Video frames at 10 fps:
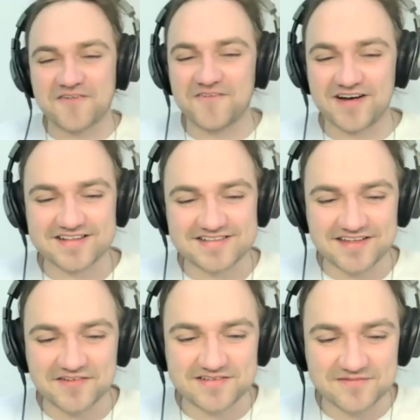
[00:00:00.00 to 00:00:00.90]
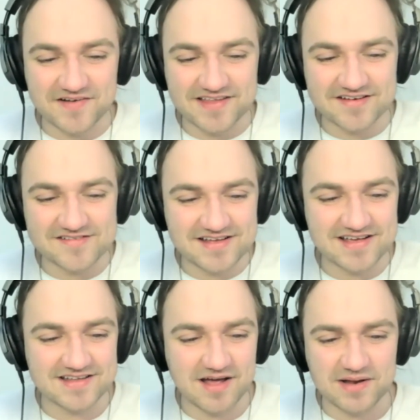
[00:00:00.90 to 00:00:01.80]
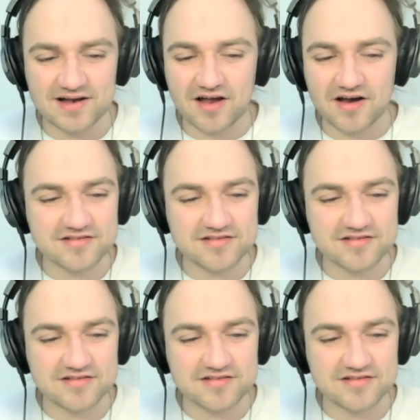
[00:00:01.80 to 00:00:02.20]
cool. I just thought that was really interesting. And I mean, a lot of the